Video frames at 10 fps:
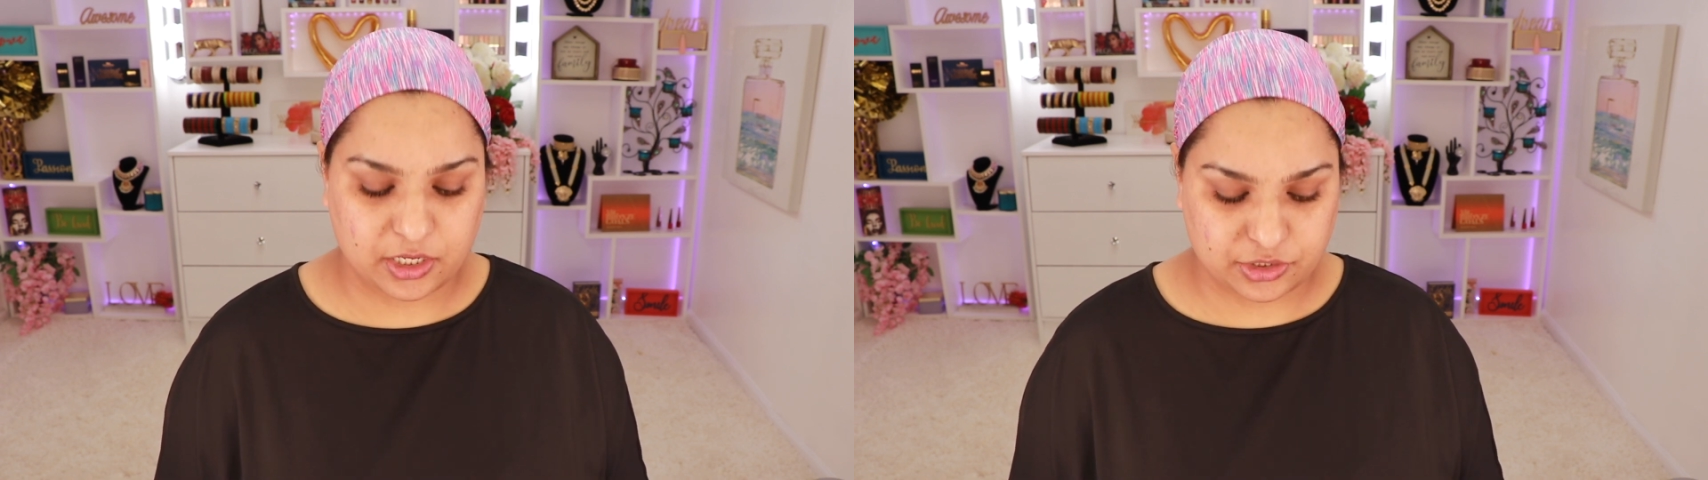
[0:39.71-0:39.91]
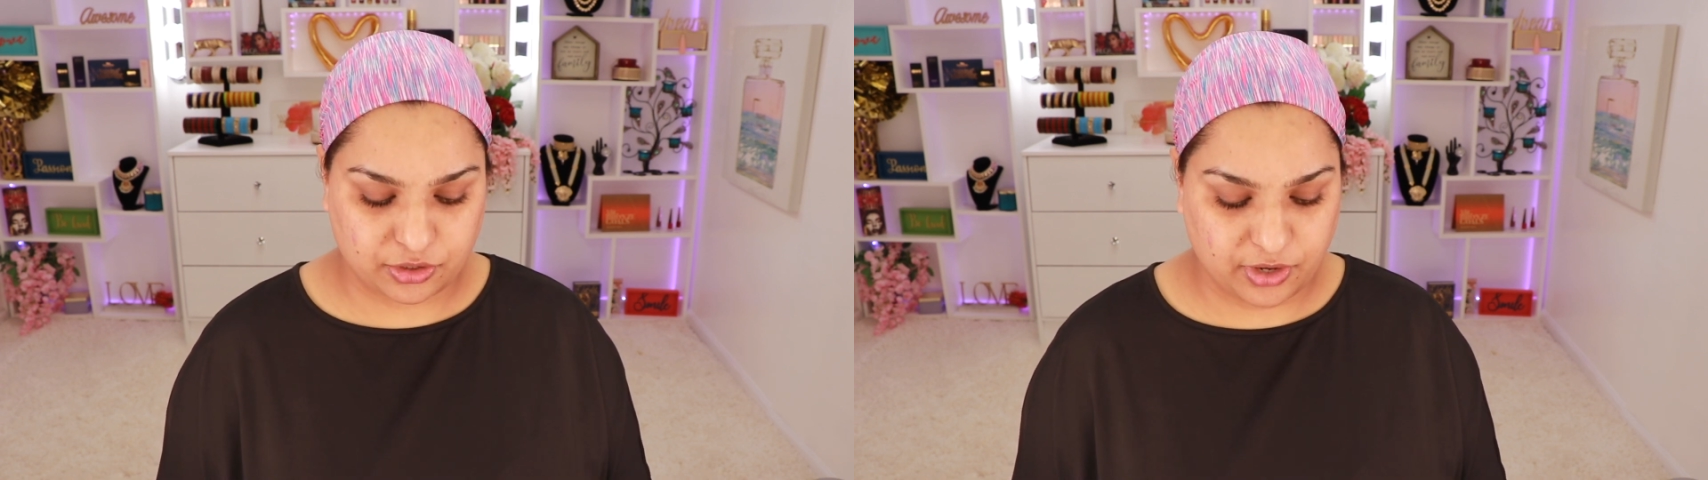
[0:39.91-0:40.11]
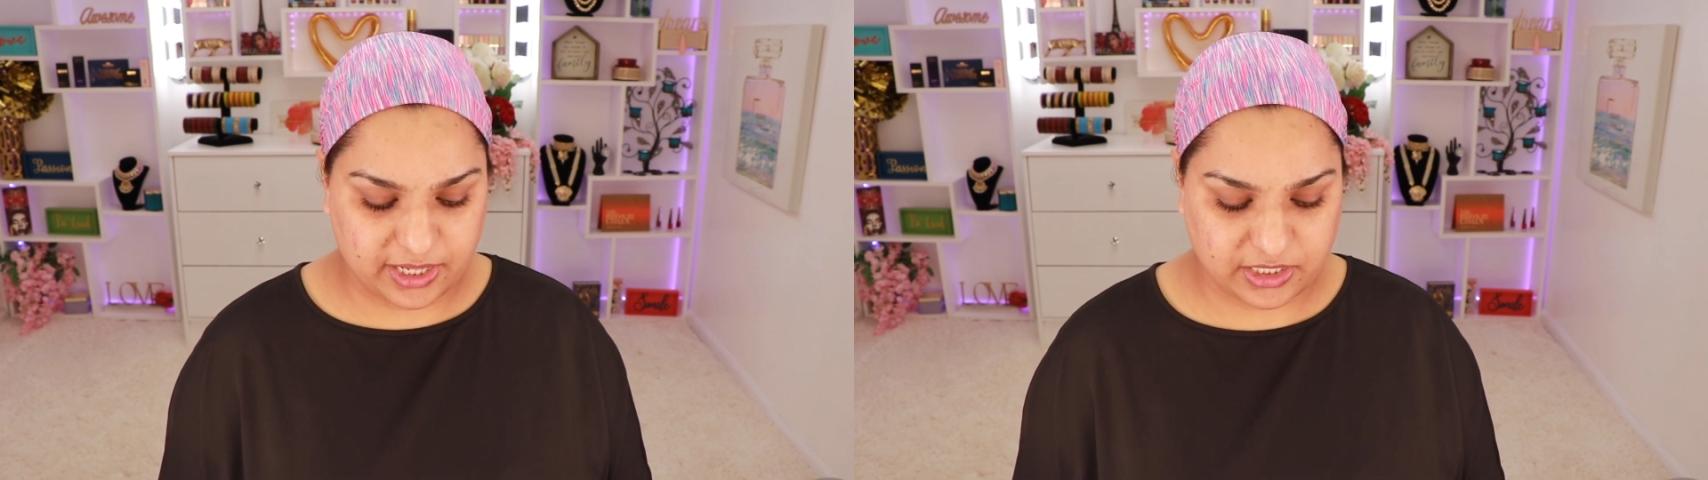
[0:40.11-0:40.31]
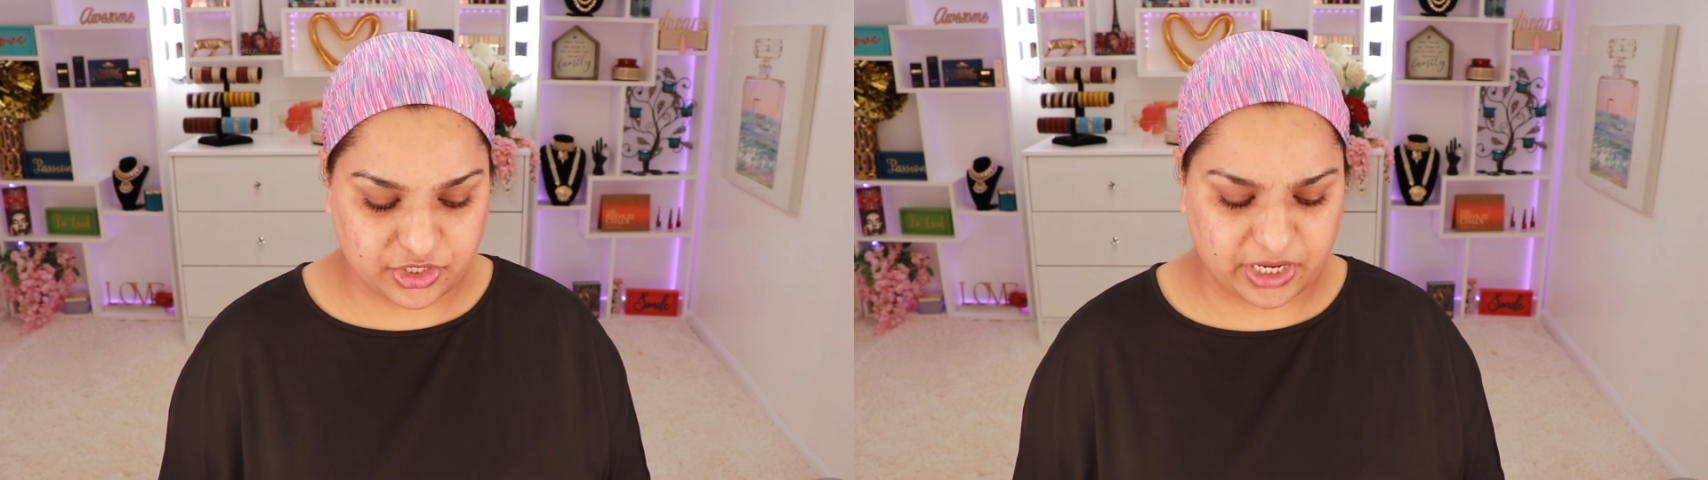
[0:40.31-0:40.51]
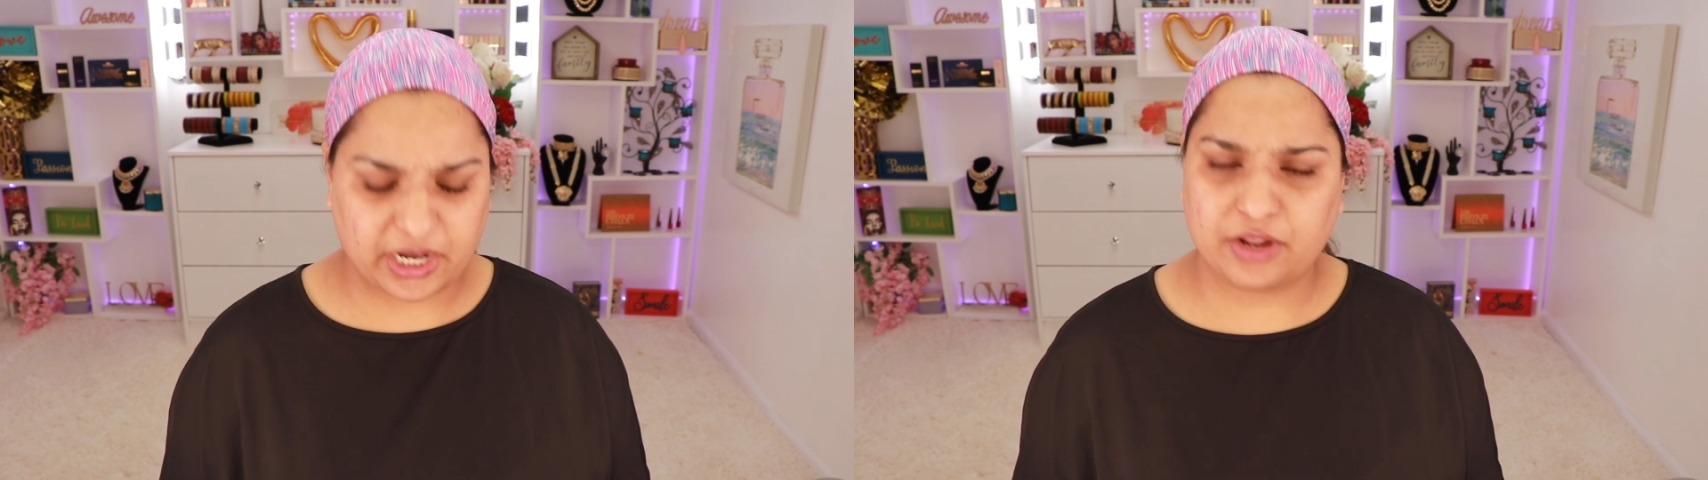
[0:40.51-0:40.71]
So go ahead and
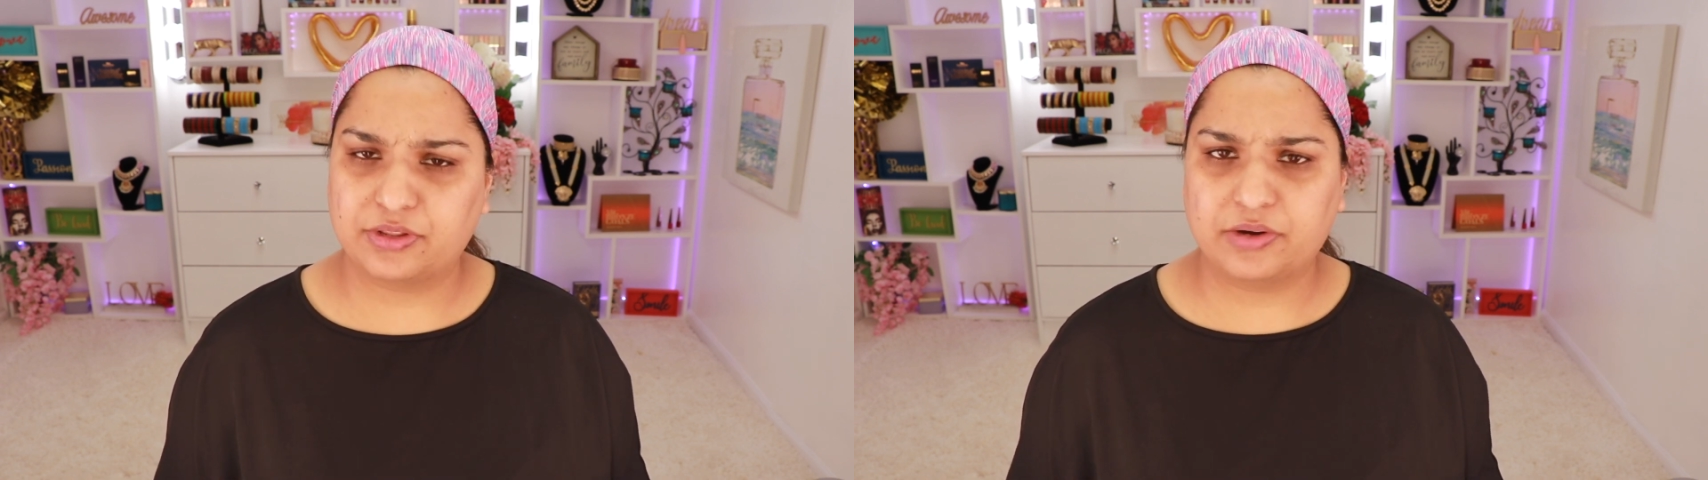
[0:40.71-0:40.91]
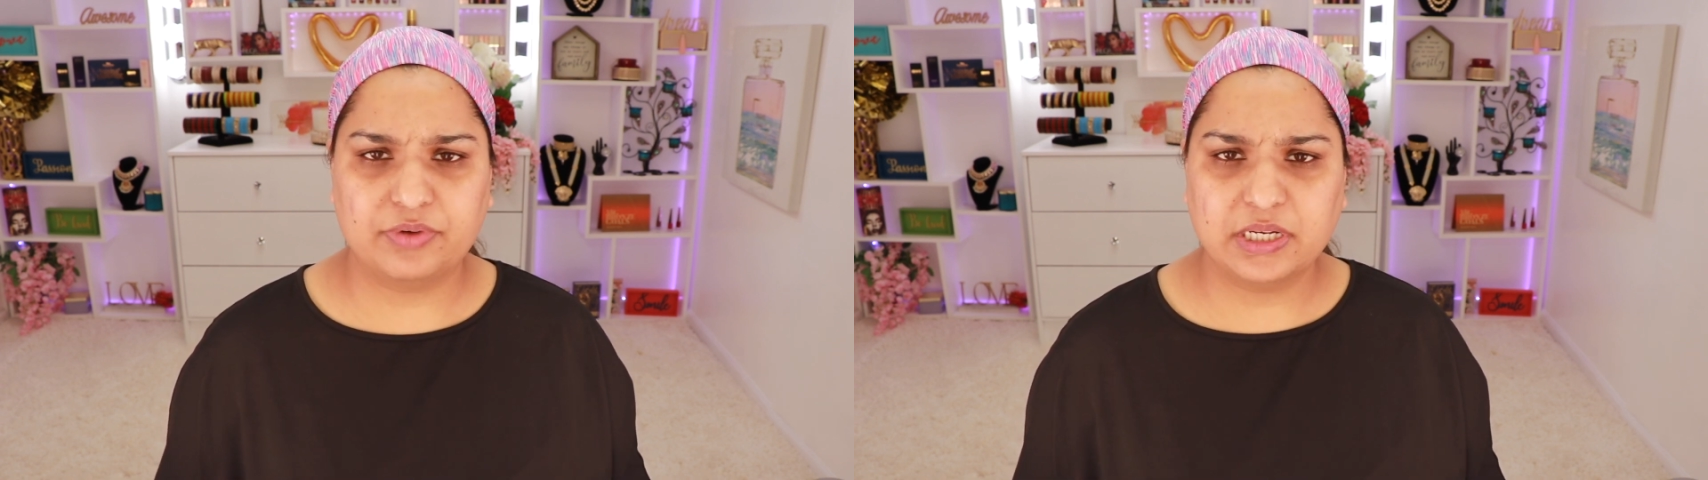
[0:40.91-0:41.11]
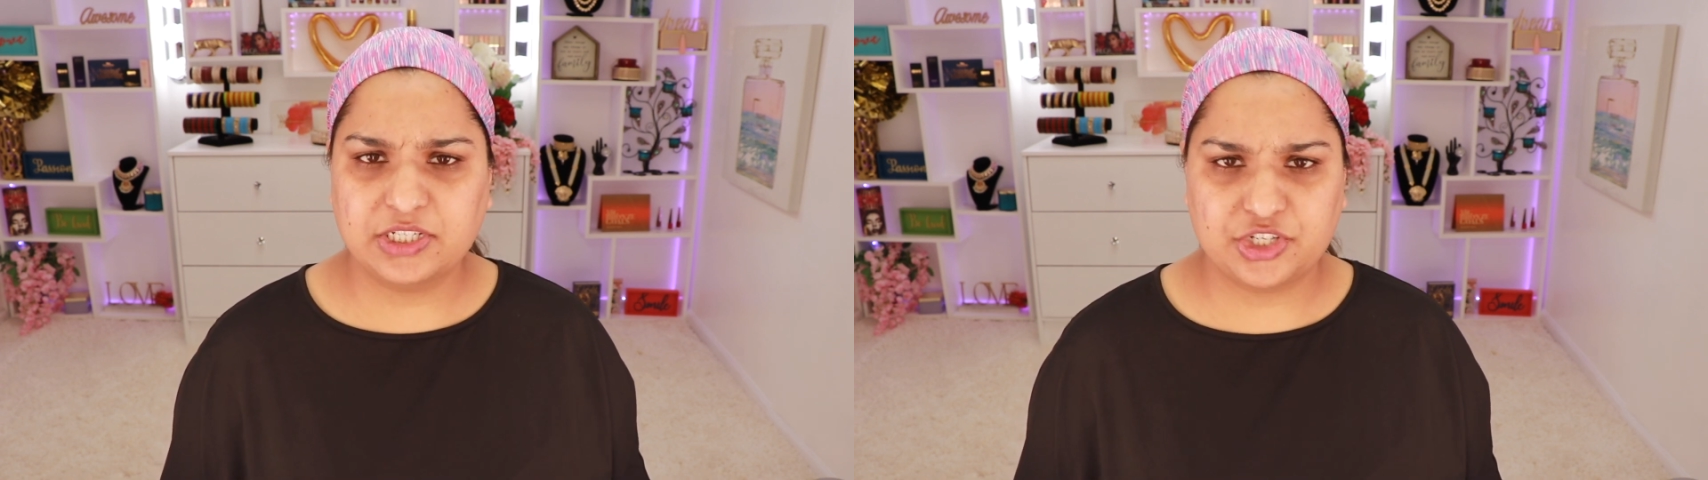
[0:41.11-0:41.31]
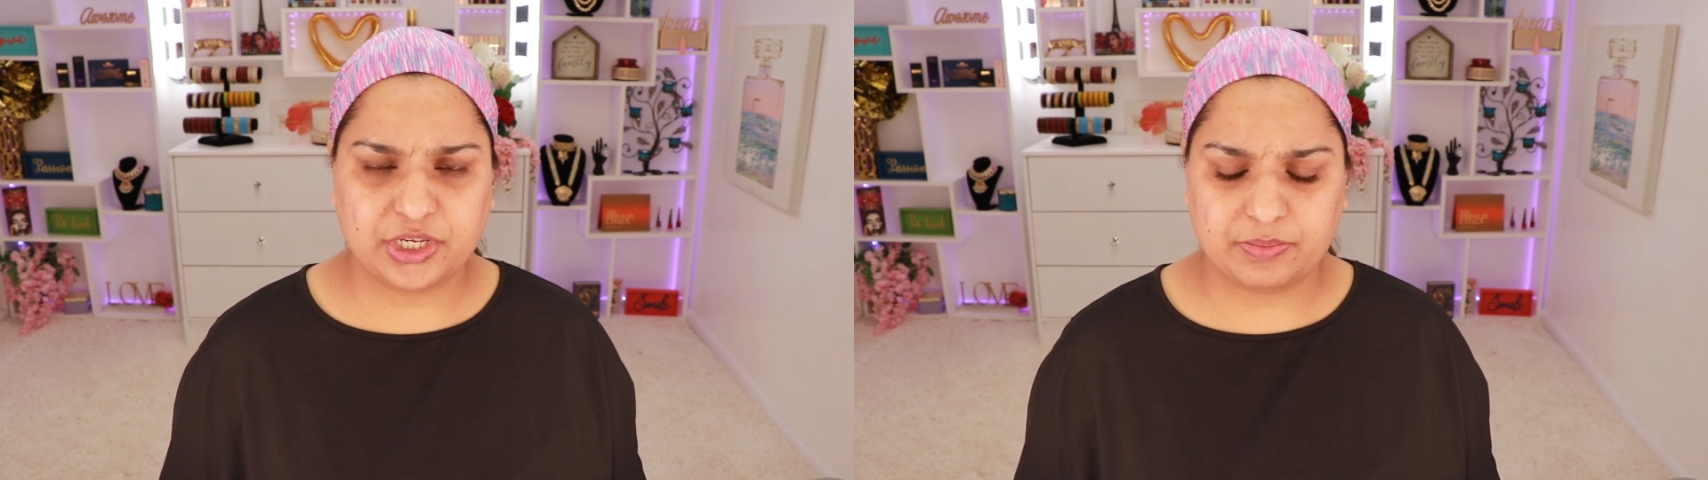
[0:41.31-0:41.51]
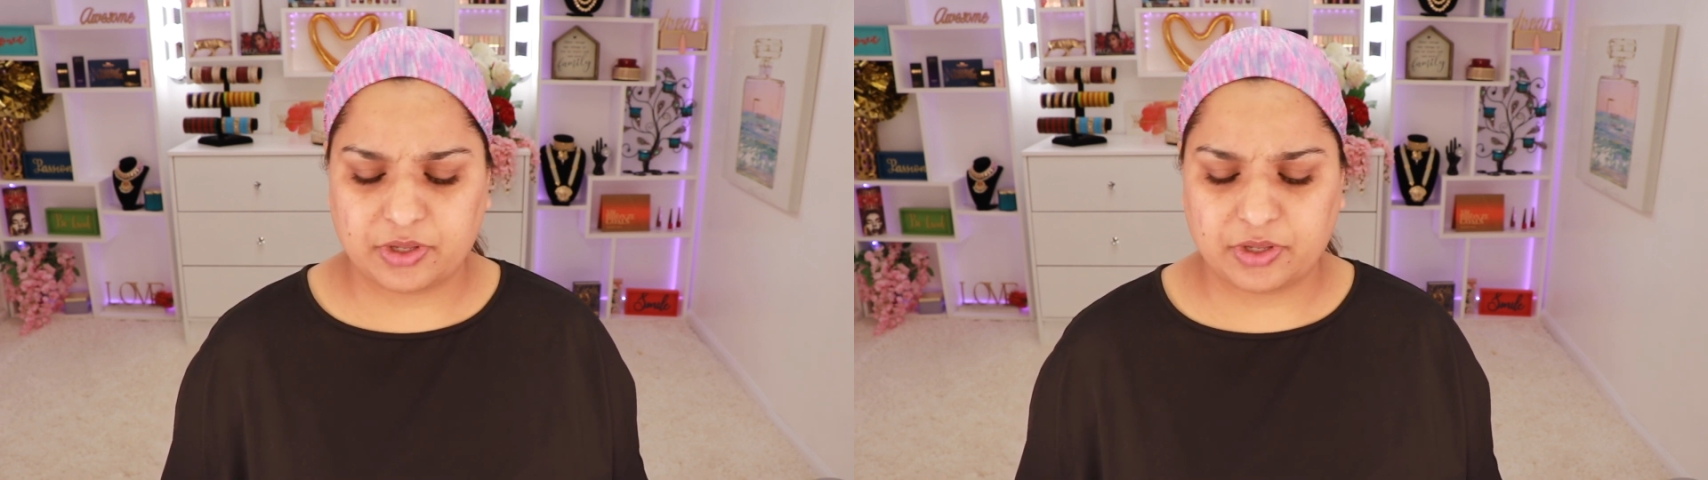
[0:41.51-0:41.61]
check it out. They're really cheap.